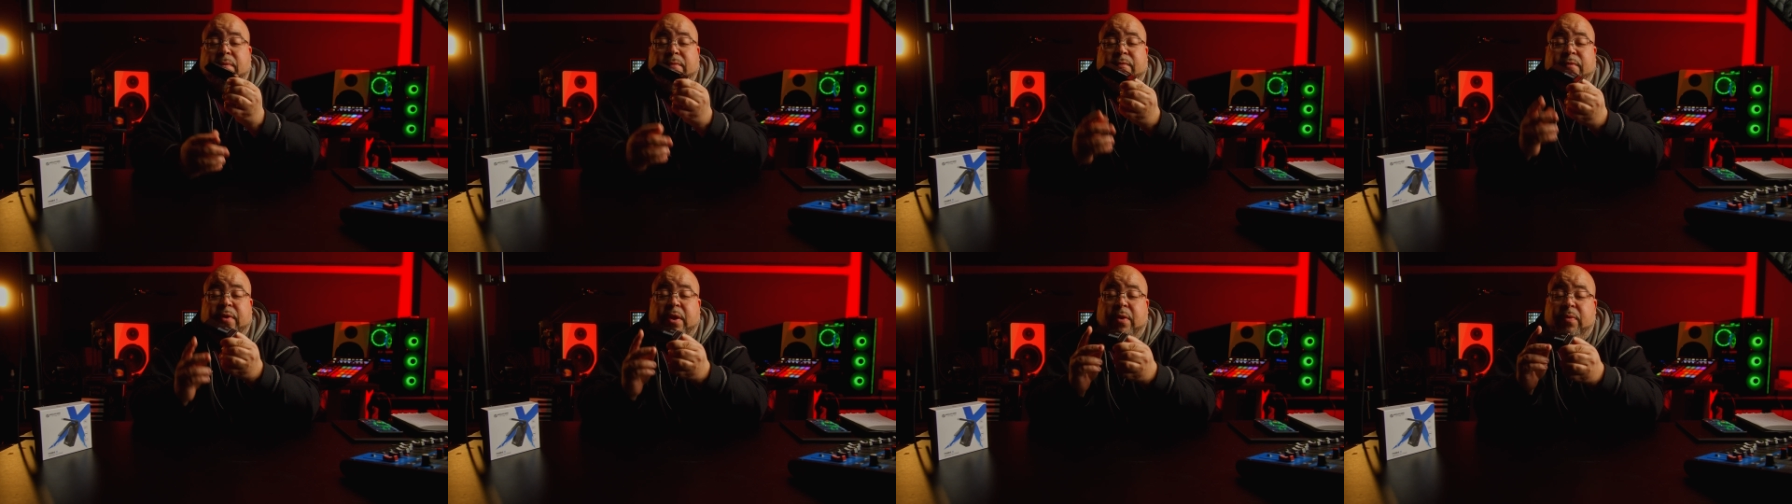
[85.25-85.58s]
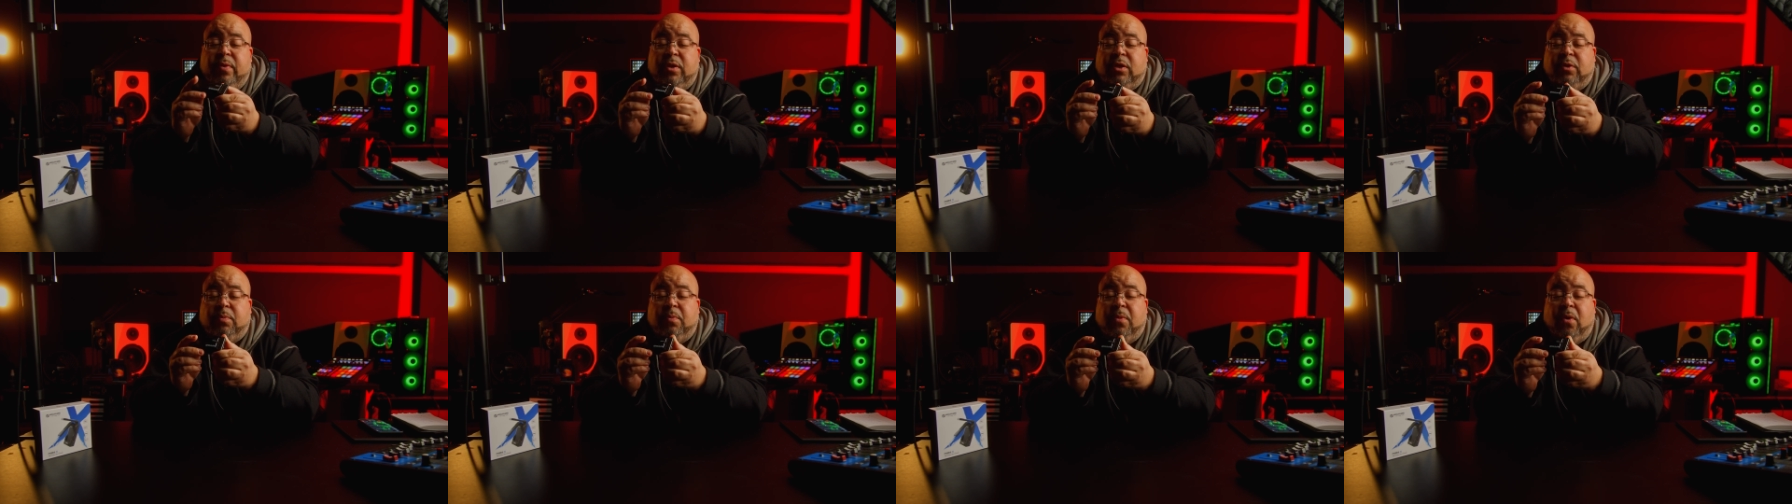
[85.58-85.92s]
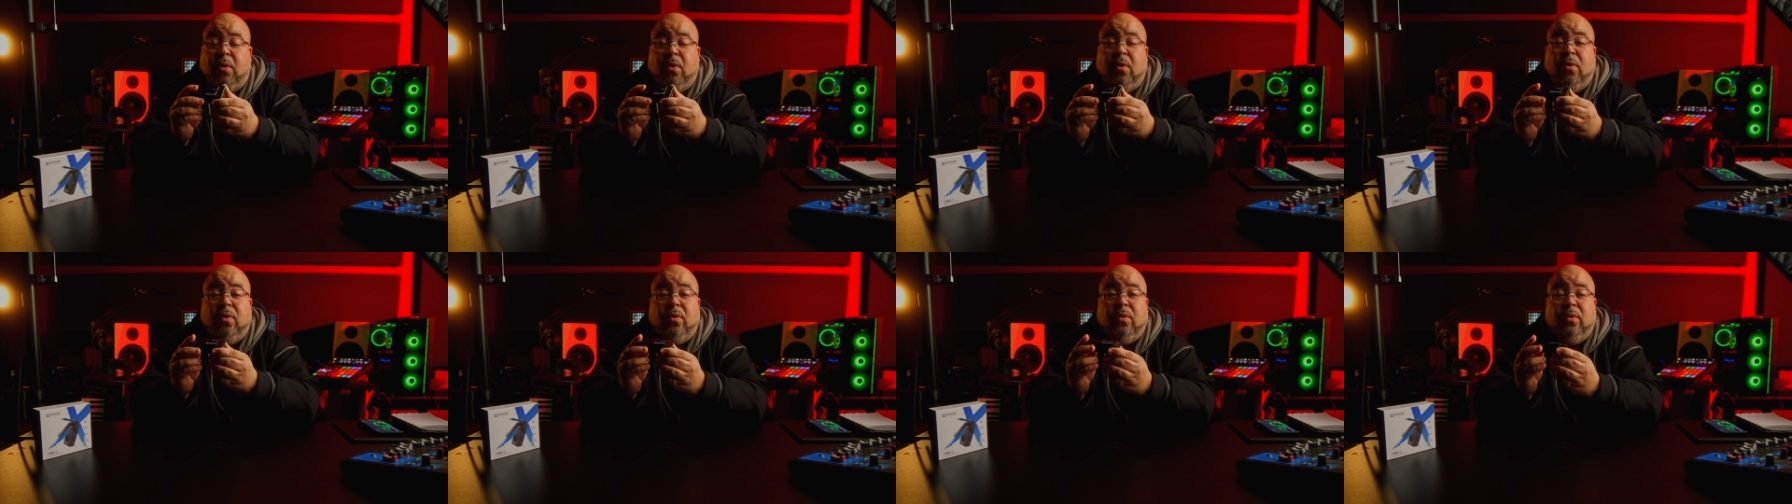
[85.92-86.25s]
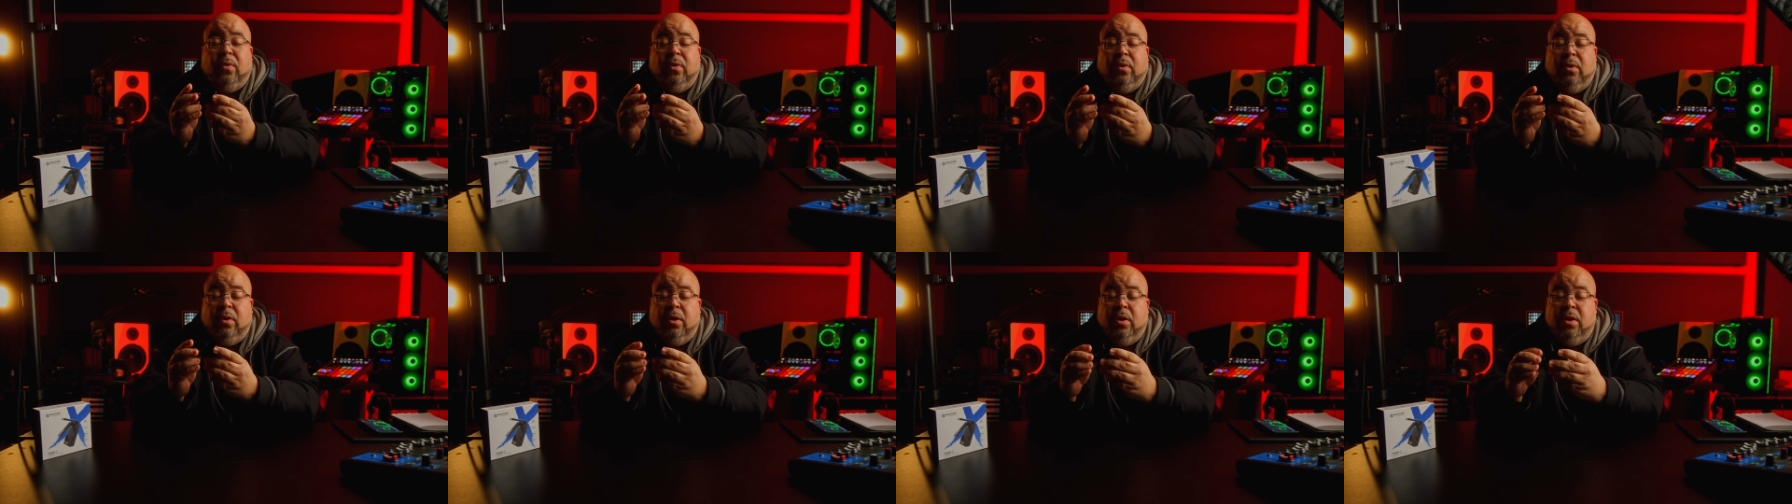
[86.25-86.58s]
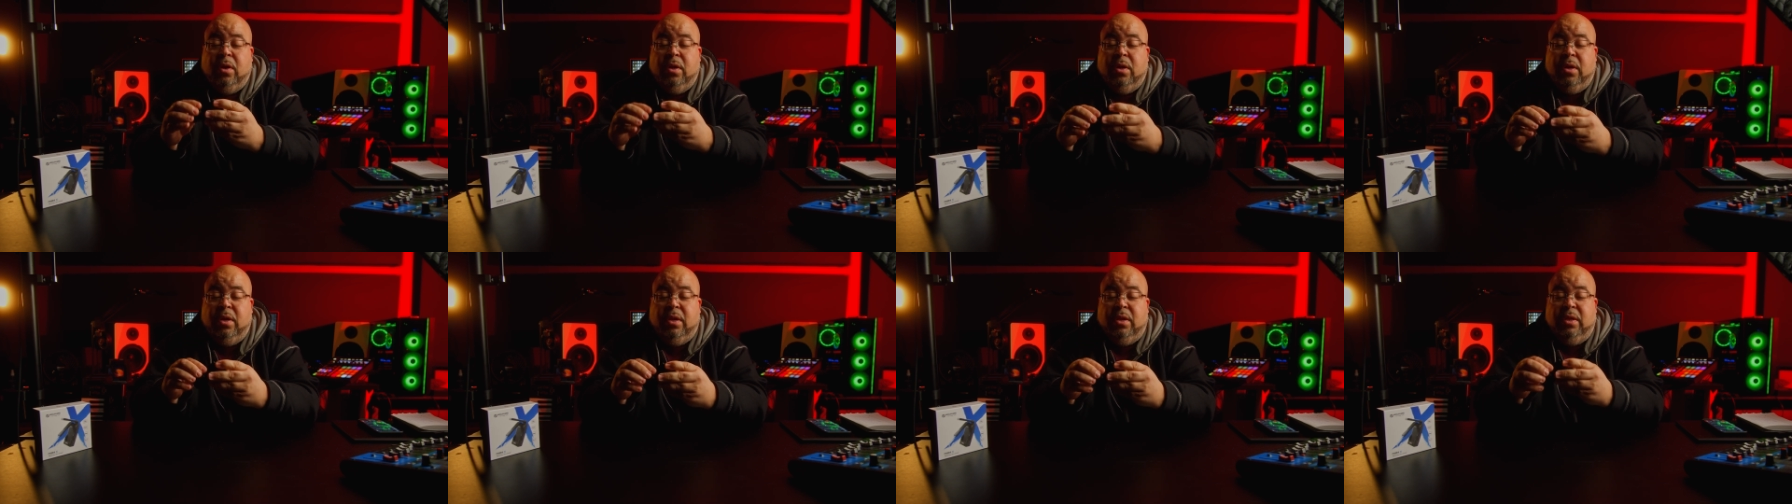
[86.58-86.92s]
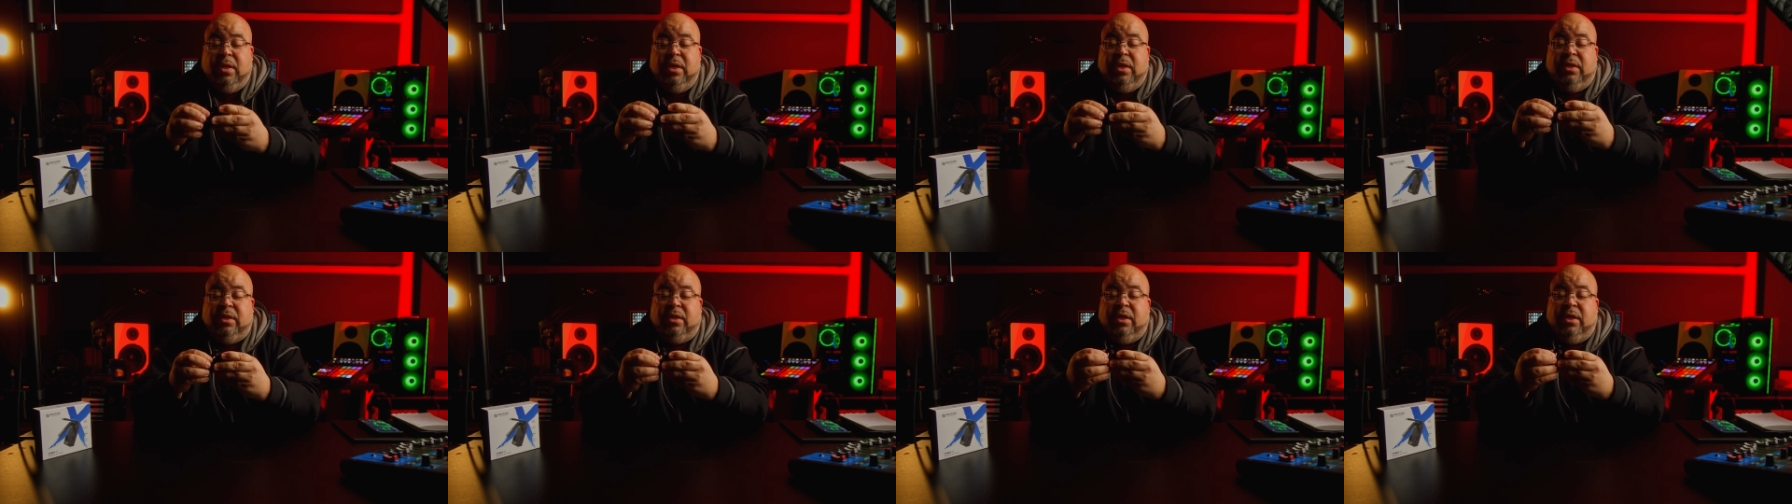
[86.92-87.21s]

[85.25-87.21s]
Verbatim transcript: very small. These